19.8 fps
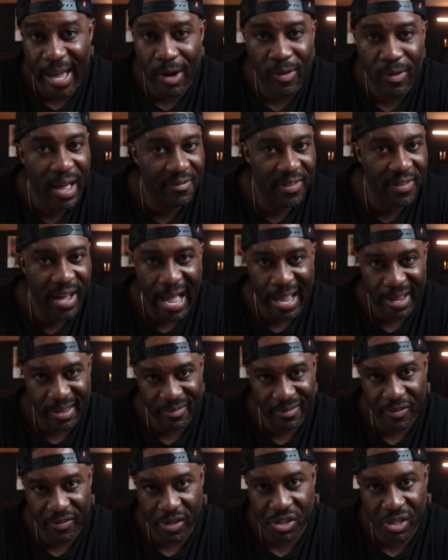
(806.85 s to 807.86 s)
I don't have a high
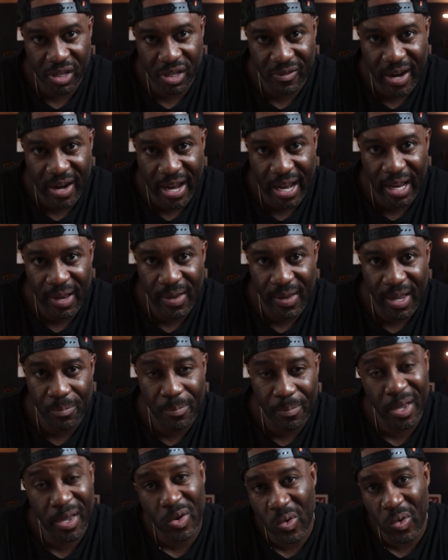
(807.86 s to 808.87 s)
conviction rate in
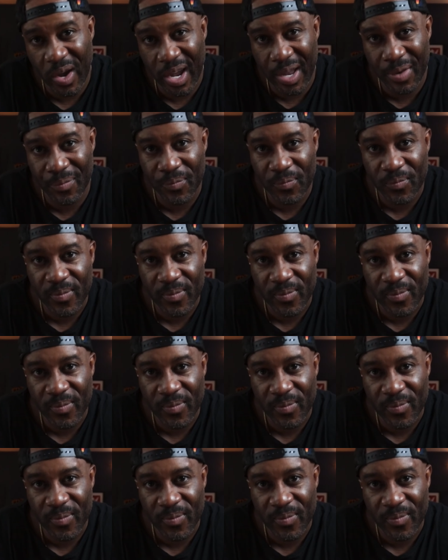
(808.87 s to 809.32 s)
Bitcoin.